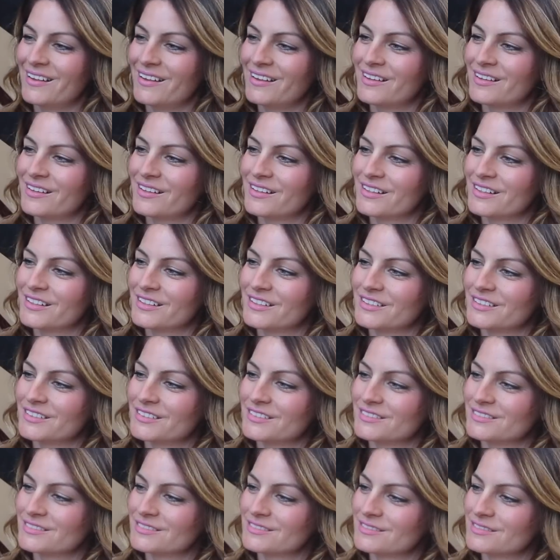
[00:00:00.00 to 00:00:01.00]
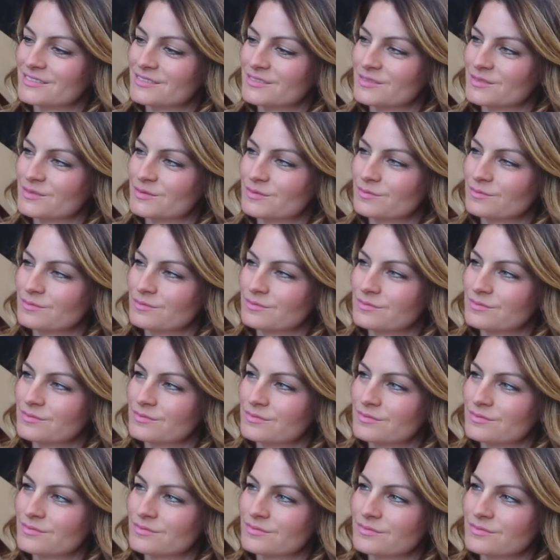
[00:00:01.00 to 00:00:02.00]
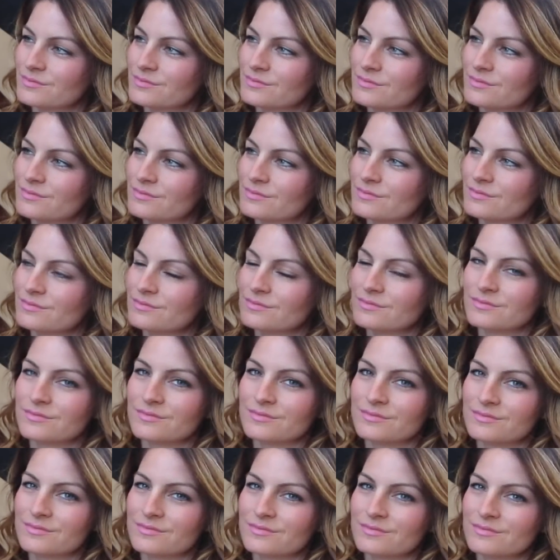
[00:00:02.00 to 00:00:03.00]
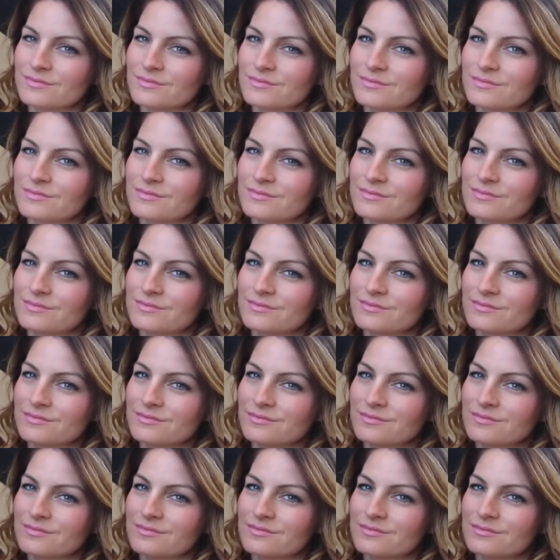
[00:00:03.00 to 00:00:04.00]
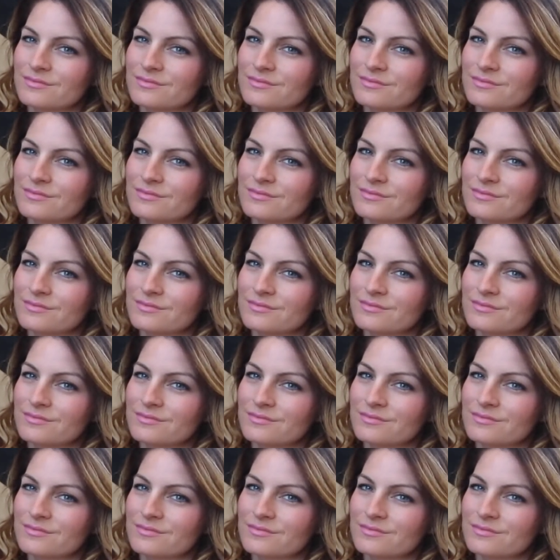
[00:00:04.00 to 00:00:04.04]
(not speaking)